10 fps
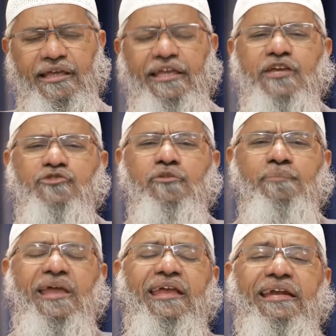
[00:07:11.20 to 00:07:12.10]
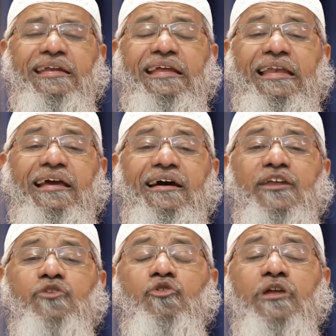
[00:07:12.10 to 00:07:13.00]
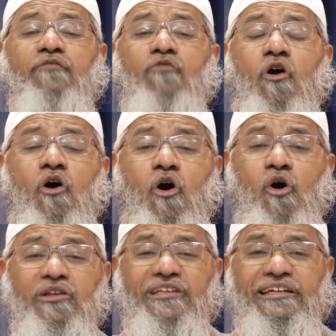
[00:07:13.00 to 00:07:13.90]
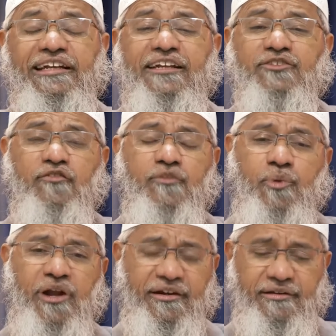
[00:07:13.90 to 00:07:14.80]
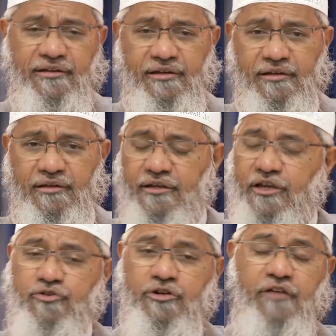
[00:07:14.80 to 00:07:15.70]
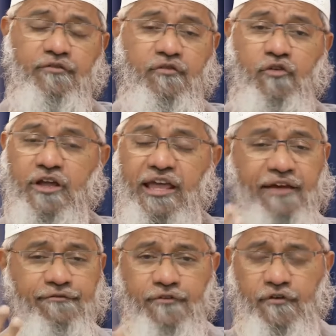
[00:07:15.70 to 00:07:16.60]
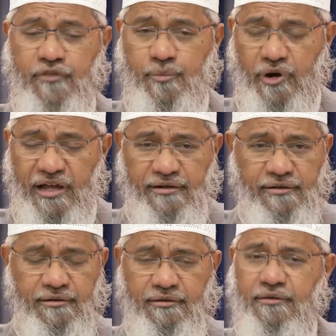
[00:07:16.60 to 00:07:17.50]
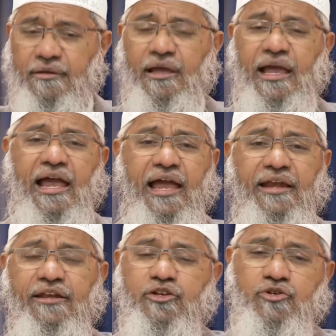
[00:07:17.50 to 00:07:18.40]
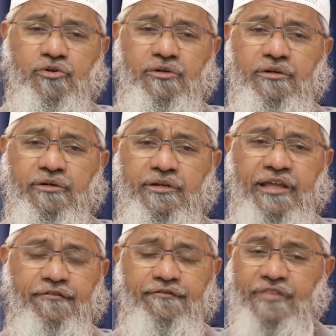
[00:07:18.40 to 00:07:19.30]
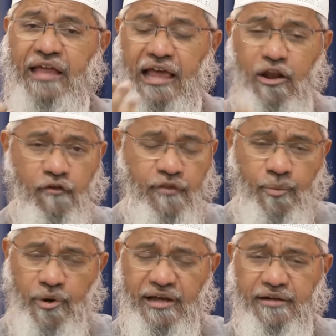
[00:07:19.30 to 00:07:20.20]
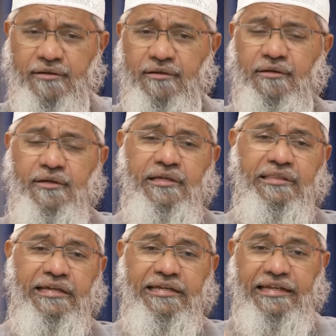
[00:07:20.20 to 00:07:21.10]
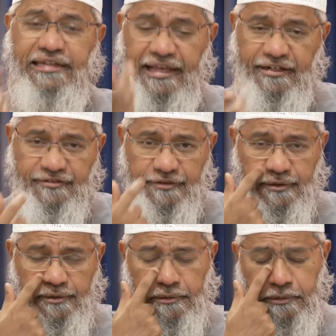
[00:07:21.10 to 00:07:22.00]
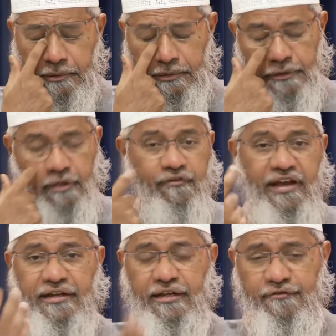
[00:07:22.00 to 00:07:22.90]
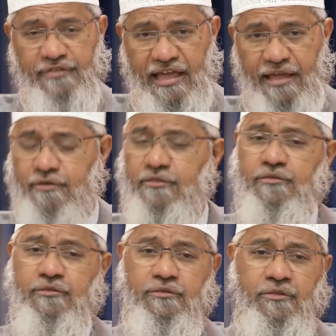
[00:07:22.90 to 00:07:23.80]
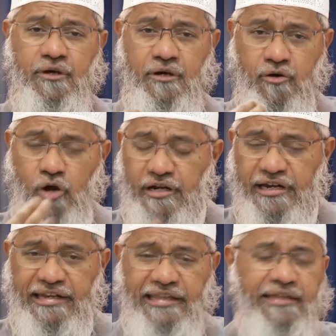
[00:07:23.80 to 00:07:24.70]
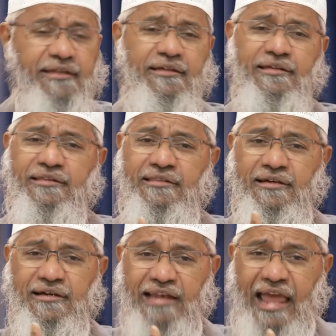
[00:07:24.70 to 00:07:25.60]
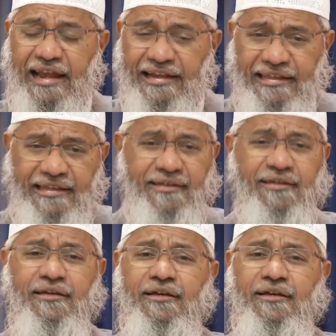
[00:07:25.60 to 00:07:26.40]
he should make it clear, he should give all the details of the product. He should give the photograph of the product, and he should give the color of the product, the details, the weight if there, the quantity, the clarity,